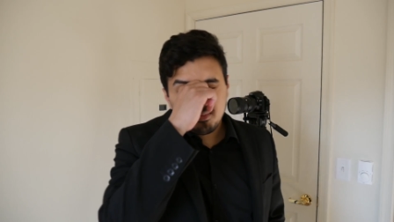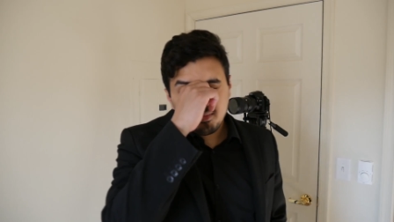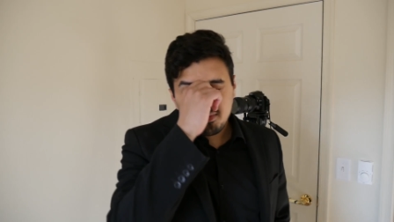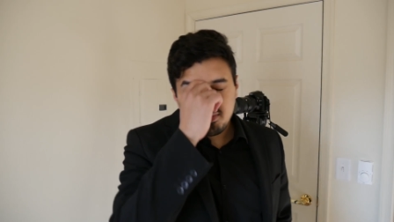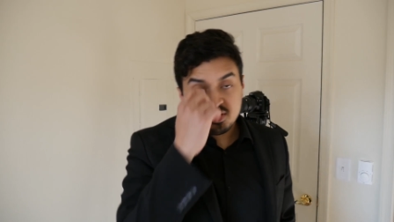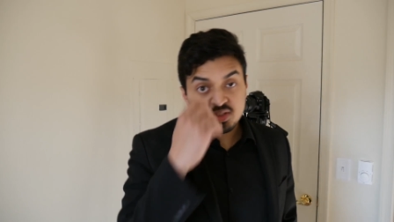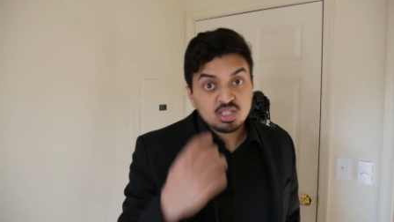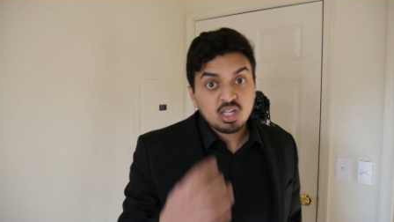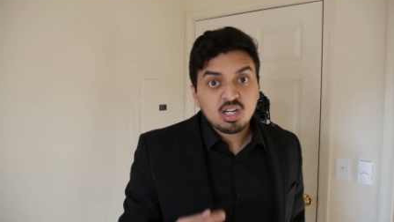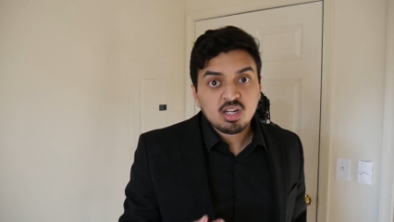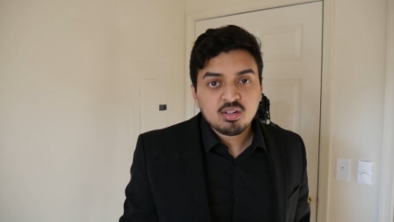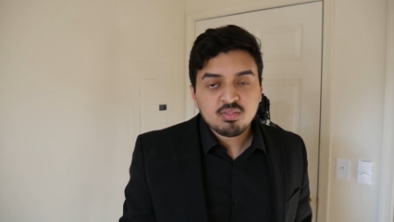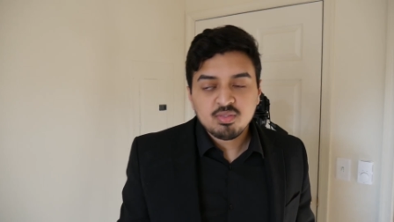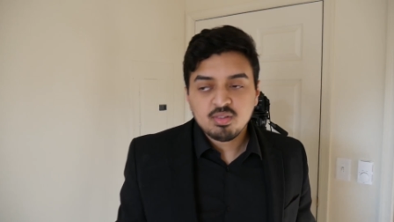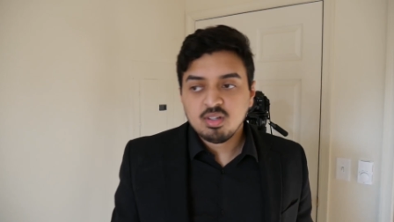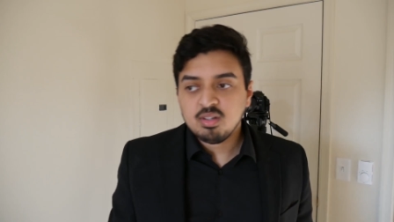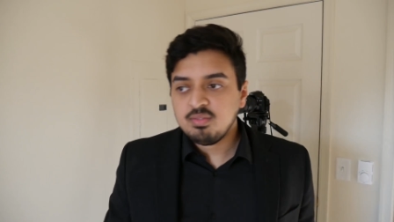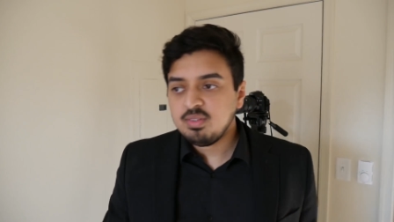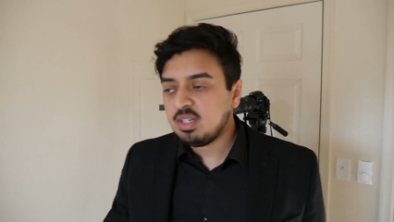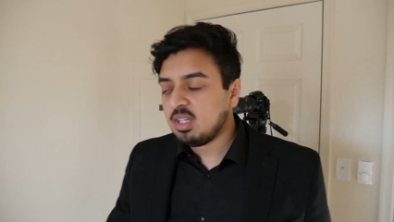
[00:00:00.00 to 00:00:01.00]

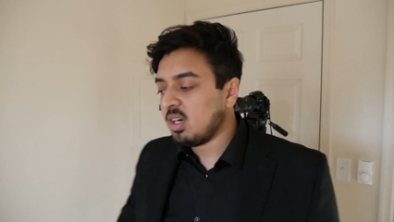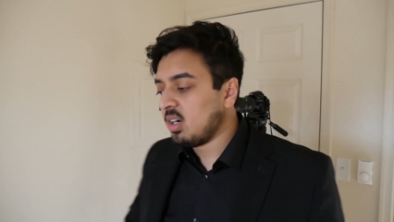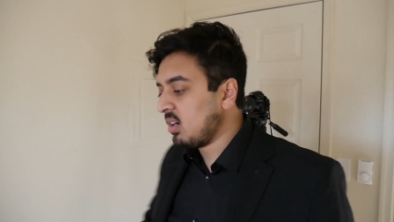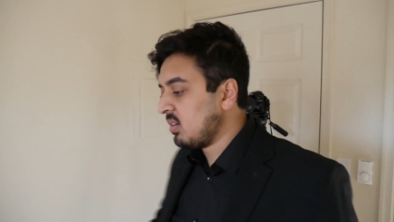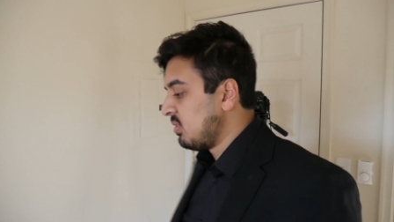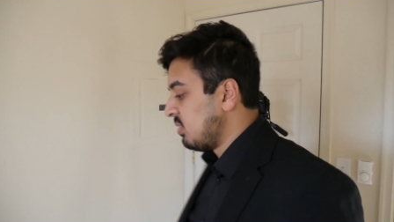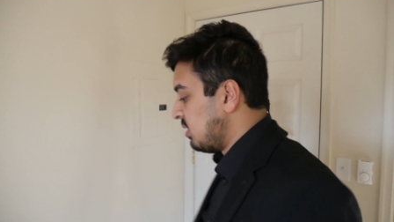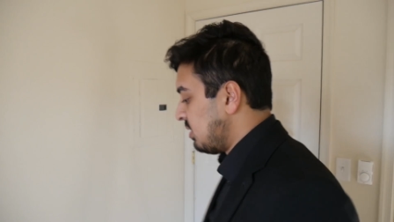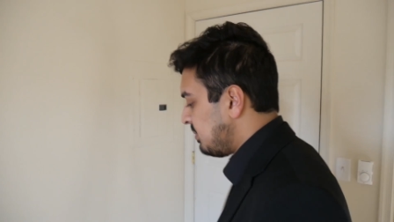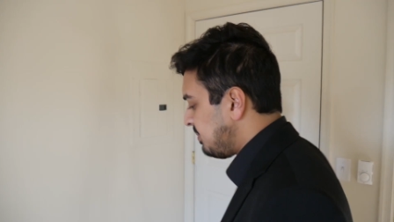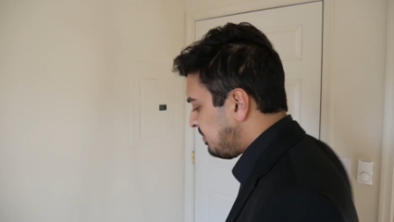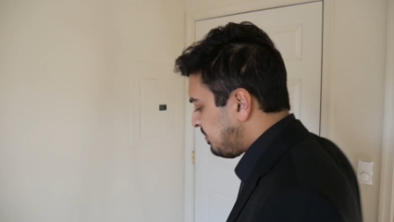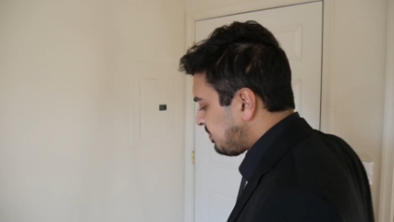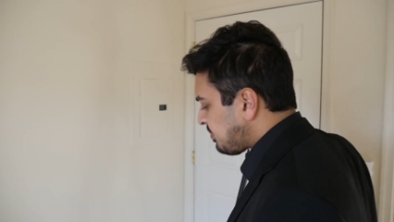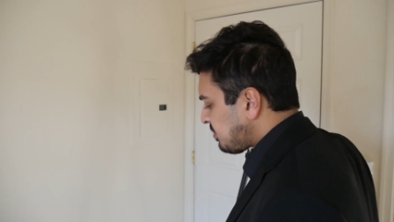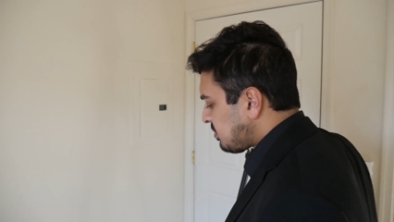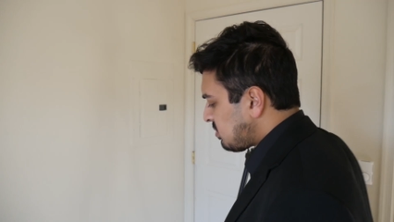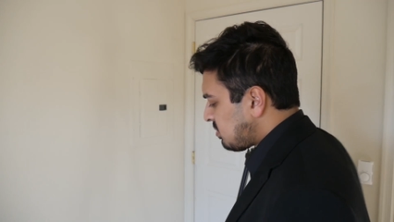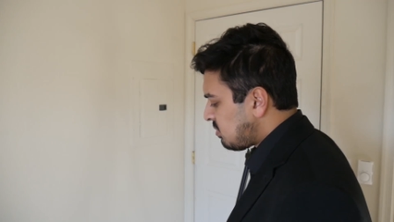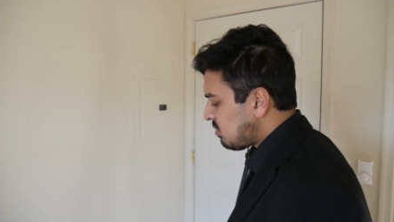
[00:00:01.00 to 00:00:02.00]
photographer and videographer,
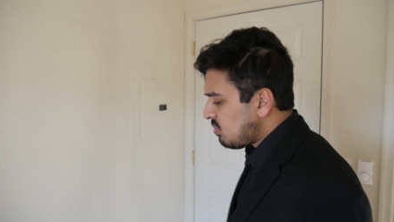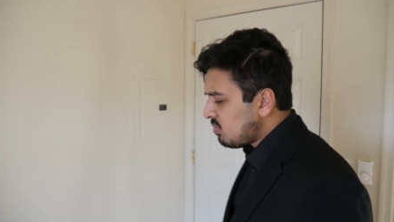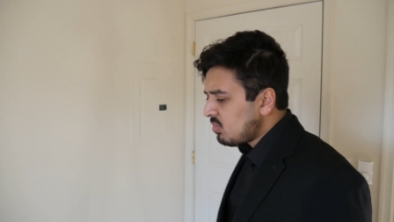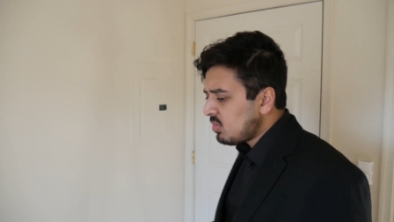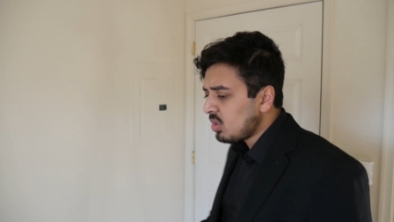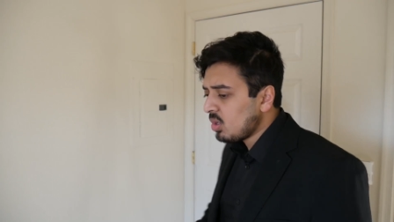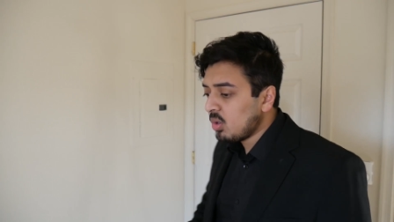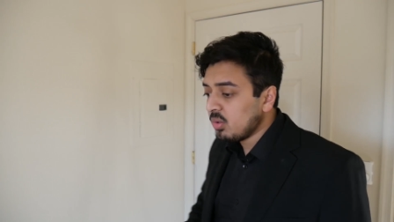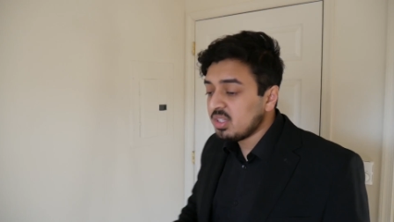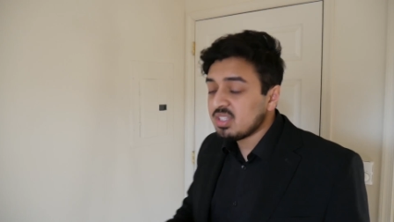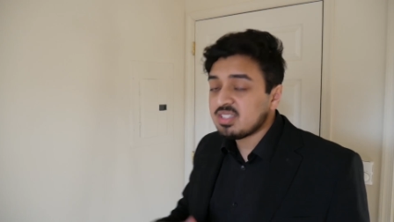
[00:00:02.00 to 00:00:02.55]
or